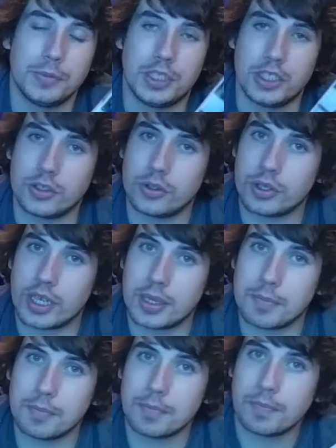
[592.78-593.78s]
digital
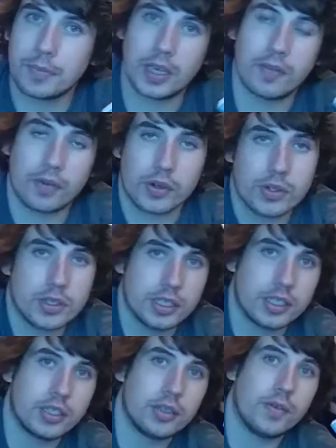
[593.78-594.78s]
game. at first.
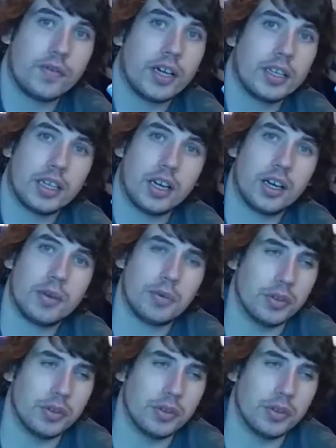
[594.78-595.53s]
Nintendo finally got it,